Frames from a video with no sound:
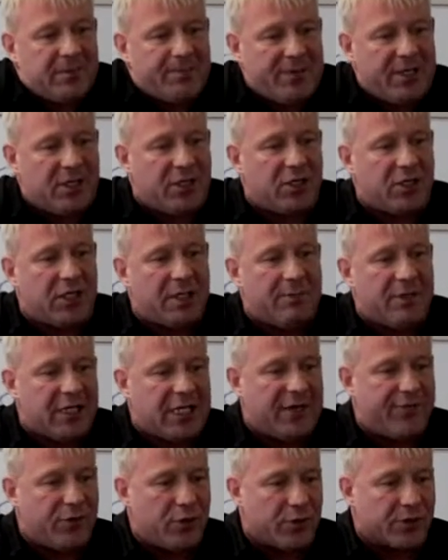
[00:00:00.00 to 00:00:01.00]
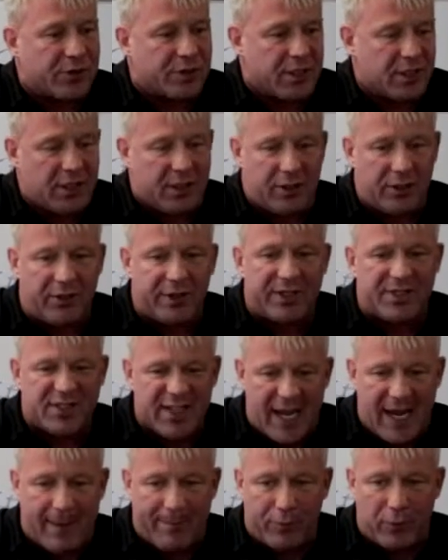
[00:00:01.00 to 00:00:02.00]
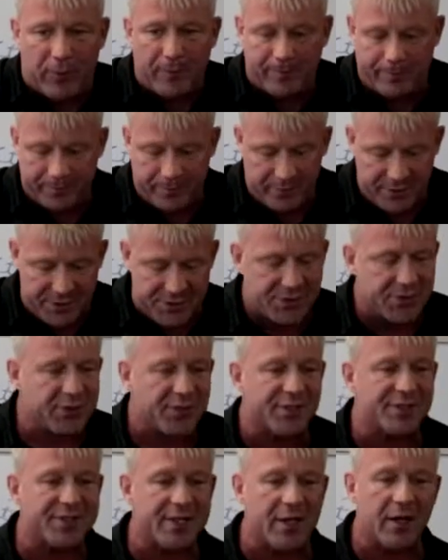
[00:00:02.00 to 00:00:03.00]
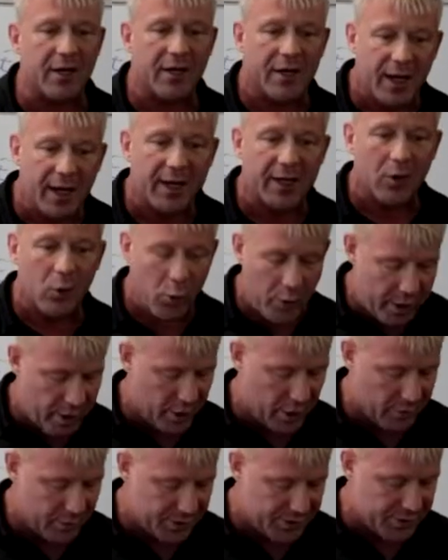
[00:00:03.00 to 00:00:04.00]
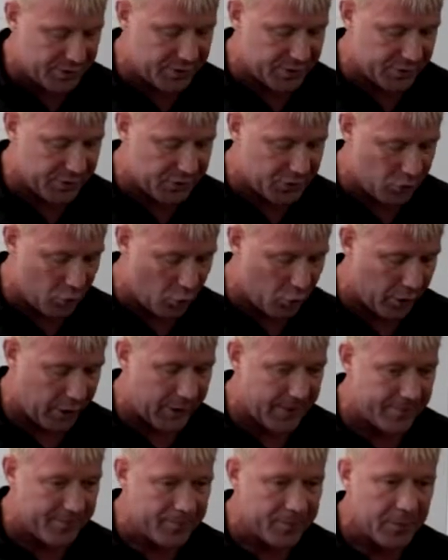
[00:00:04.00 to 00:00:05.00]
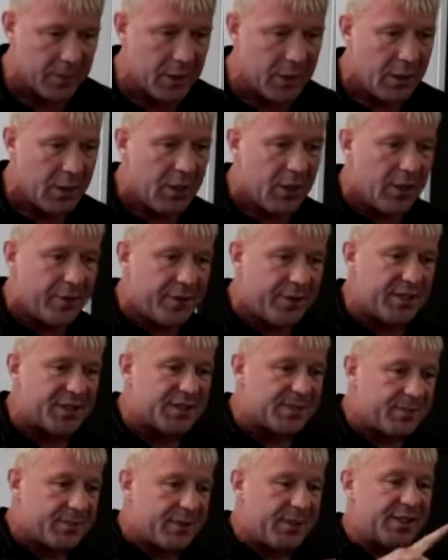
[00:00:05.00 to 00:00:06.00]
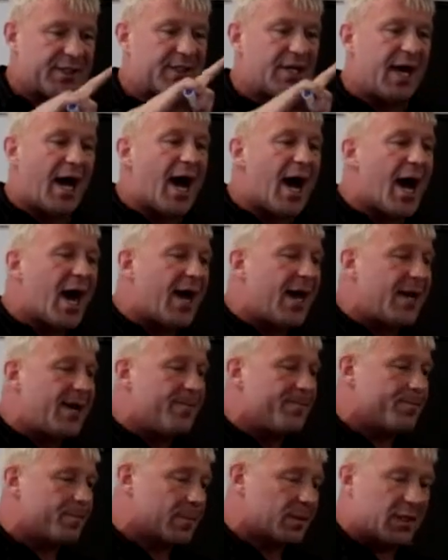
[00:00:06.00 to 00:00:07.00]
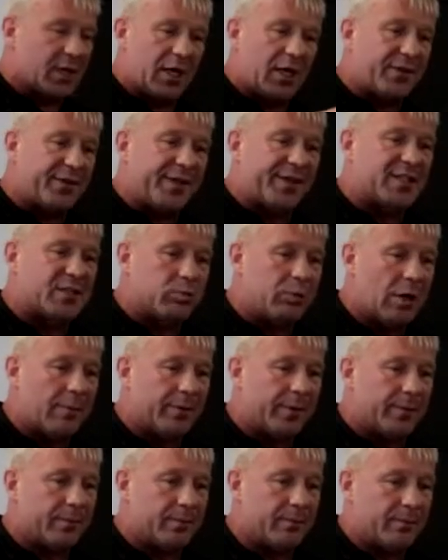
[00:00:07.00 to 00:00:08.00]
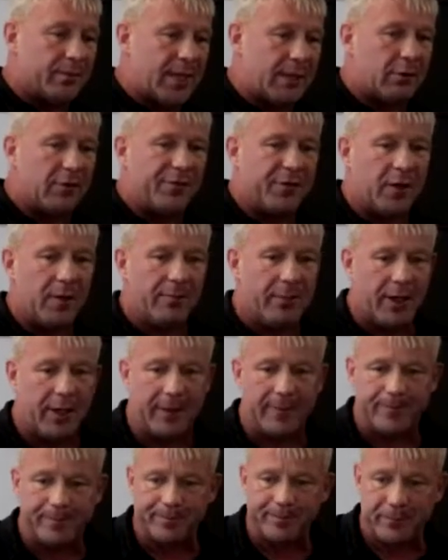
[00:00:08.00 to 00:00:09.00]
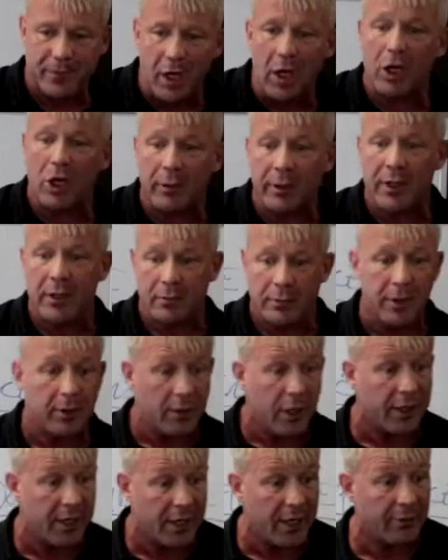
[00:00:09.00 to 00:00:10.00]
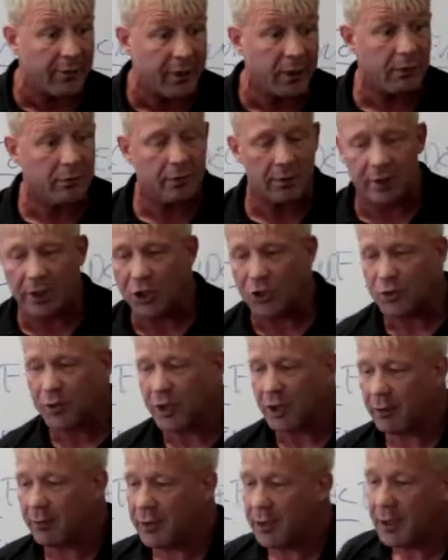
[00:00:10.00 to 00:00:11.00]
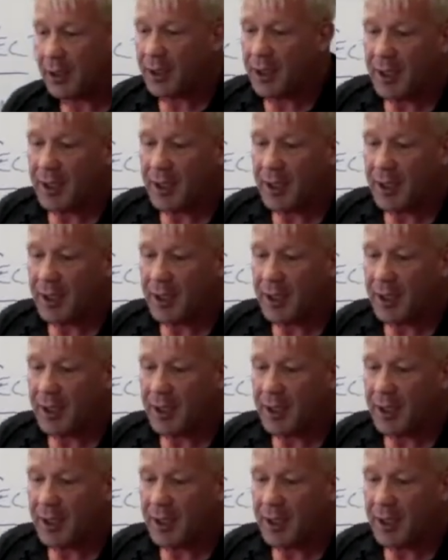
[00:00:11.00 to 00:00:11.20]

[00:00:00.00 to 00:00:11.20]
to be good. Let me give you a little example. This is going to sound kind of weird. This is a story. This guy and this woman, they were from Hungary. They were Hungarian, the country Hungary.